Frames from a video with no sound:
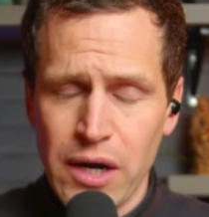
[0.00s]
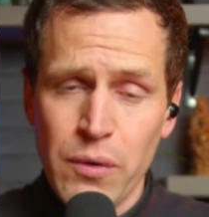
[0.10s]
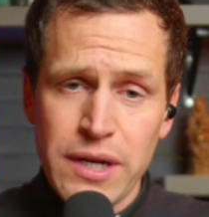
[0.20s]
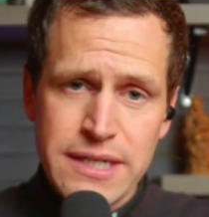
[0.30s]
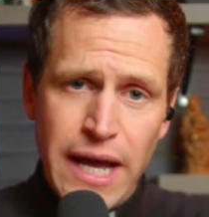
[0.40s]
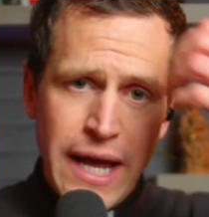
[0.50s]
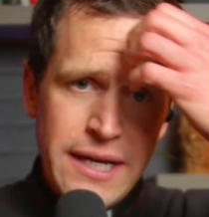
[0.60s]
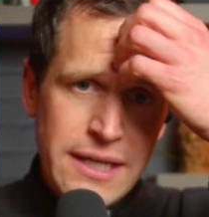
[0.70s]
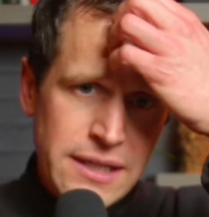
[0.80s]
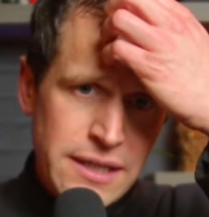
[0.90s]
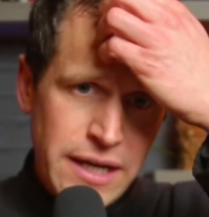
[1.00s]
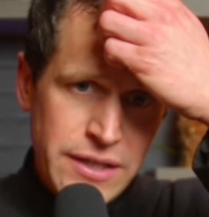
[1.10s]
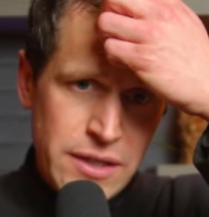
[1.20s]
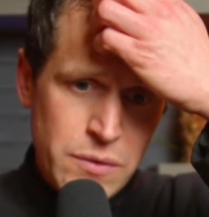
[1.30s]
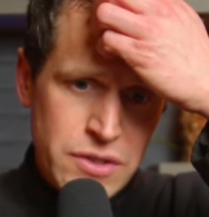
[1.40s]
into hiding. I
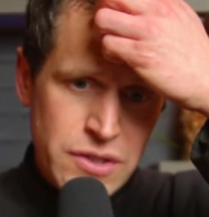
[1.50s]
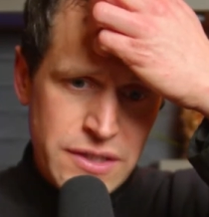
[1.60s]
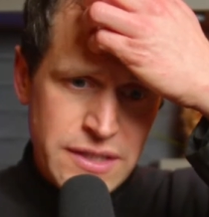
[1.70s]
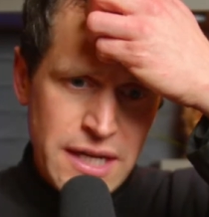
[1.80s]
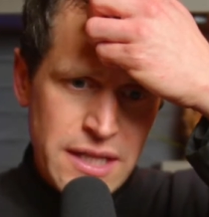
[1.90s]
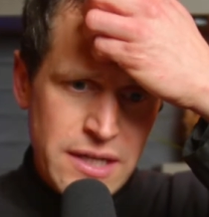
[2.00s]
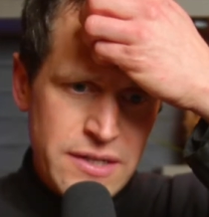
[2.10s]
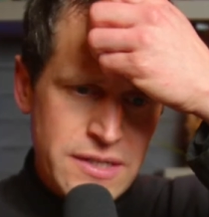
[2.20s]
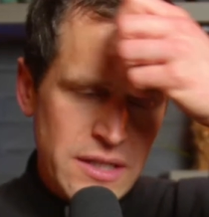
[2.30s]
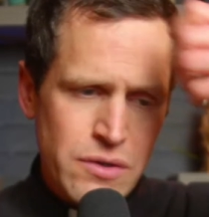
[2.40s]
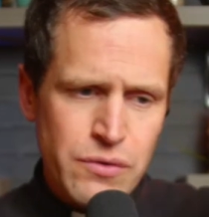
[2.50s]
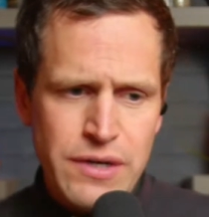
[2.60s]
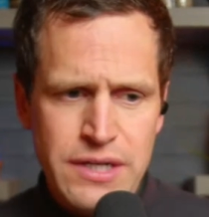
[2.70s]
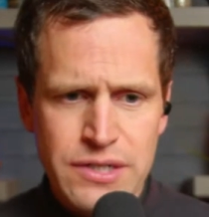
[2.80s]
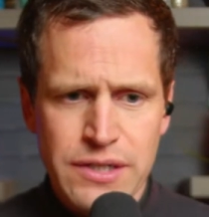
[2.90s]
think what you're saying there is the Lone
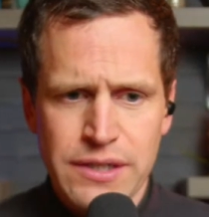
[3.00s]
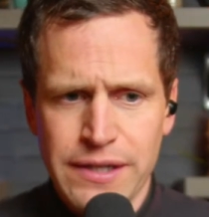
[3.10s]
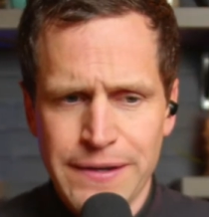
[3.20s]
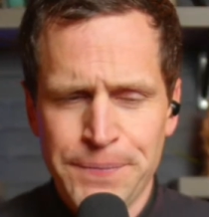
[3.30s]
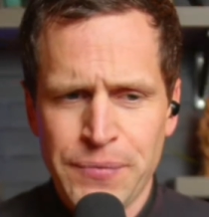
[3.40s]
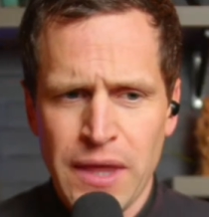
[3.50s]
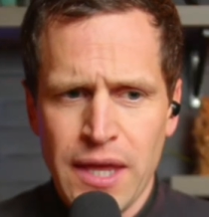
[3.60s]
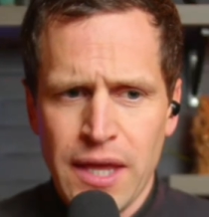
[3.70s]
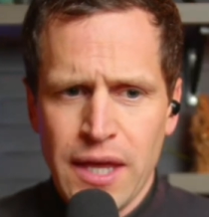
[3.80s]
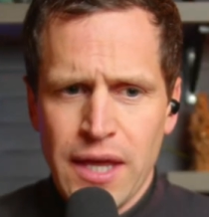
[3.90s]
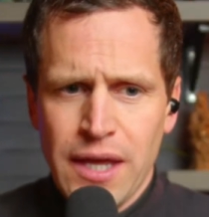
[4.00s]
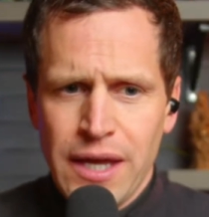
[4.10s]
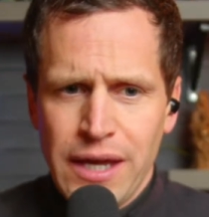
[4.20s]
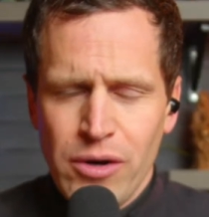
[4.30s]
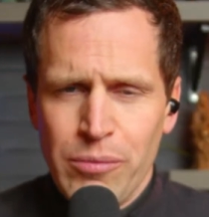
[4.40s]
Ranger,
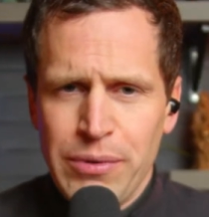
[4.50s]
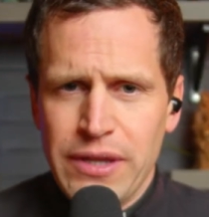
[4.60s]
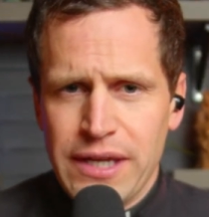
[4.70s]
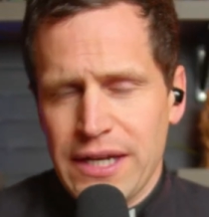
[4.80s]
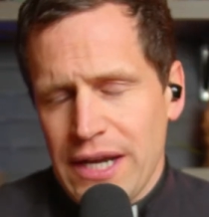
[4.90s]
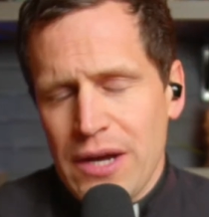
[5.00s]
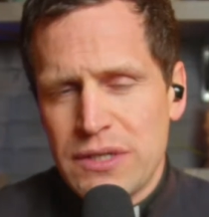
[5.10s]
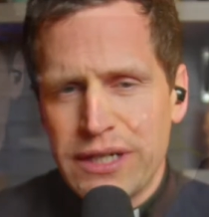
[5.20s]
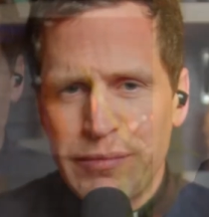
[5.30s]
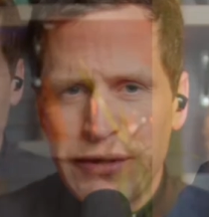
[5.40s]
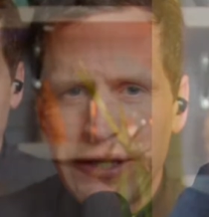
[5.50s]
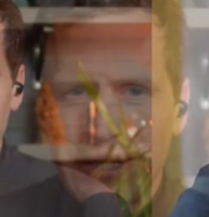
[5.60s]
Billy the Kid. I always liked Billy the Kid